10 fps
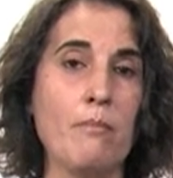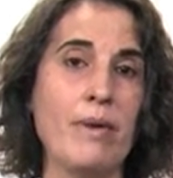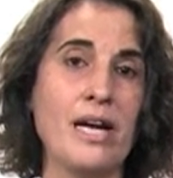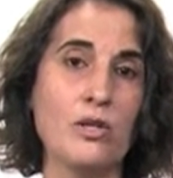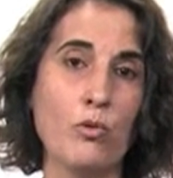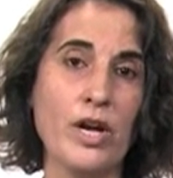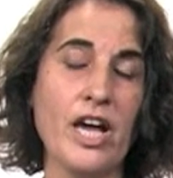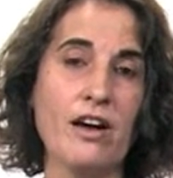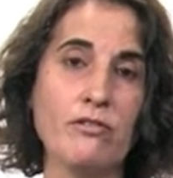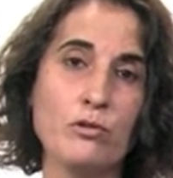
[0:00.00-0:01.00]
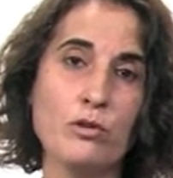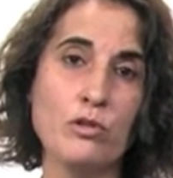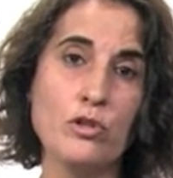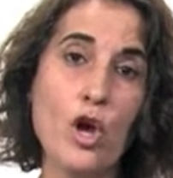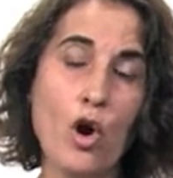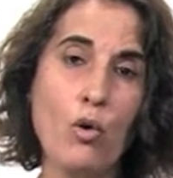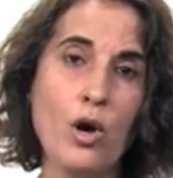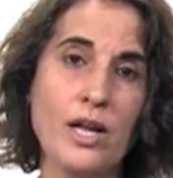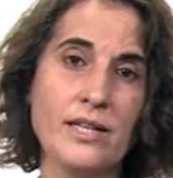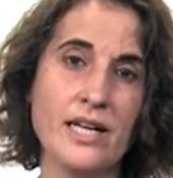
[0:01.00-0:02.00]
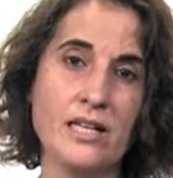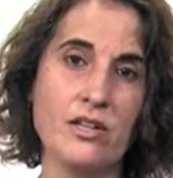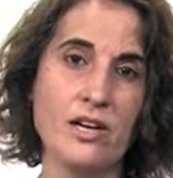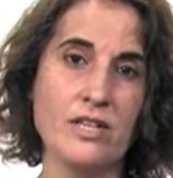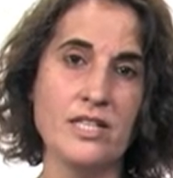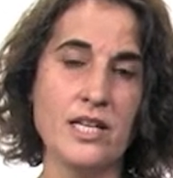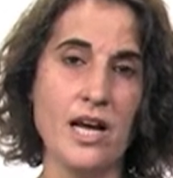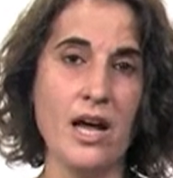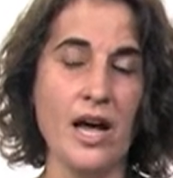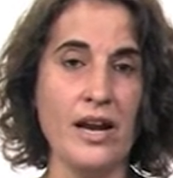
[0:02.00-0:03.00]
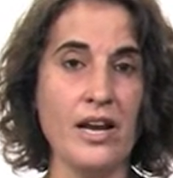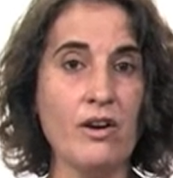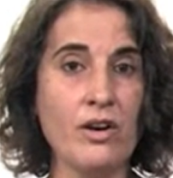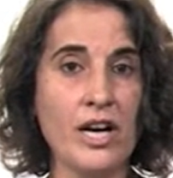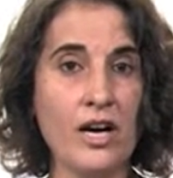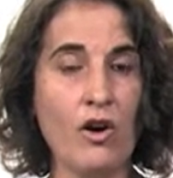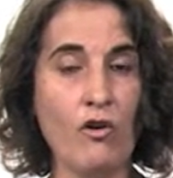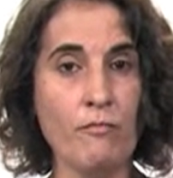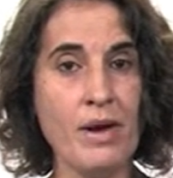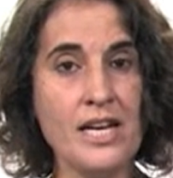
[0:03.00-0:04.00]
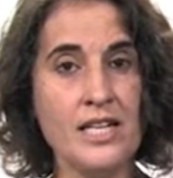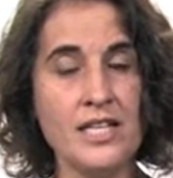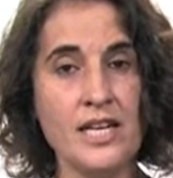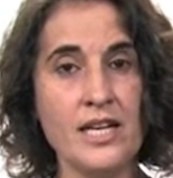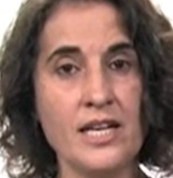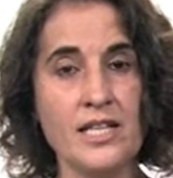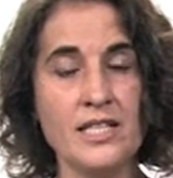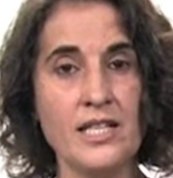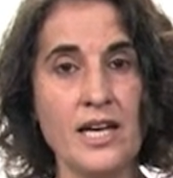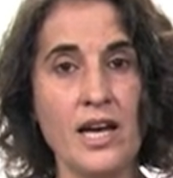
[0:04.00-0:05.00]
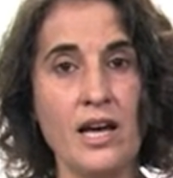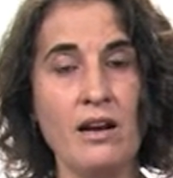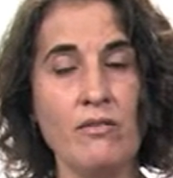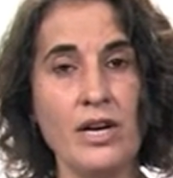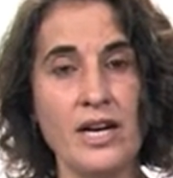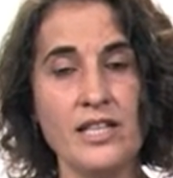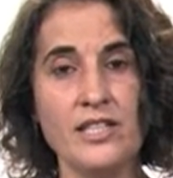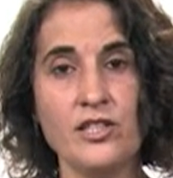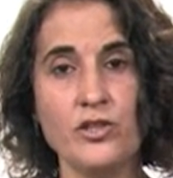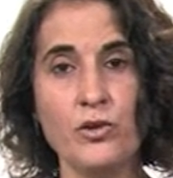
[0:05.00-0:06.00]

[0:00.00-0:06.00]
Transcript: But we have to know that there is an area of medicine is related